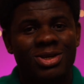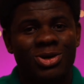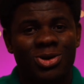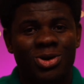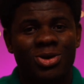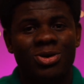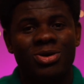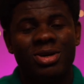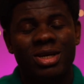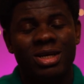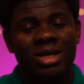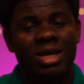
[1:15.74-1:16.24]

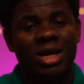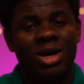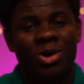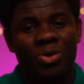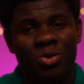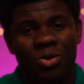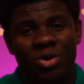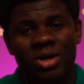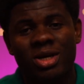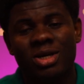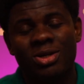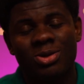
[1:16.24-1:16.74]
currently are
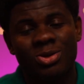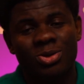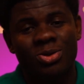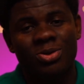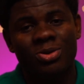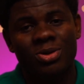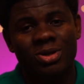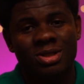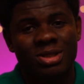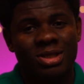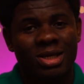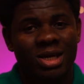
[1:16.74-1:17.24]
working
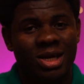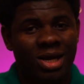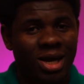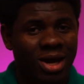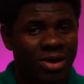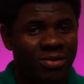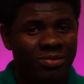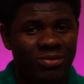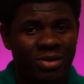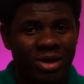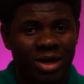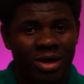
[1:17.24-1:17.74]
towards
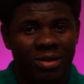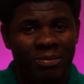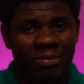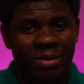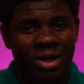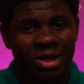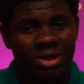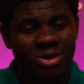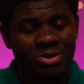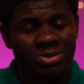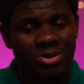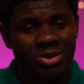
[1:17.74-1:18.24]
African
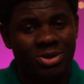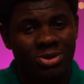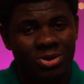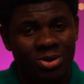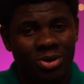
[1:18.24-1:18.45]
passport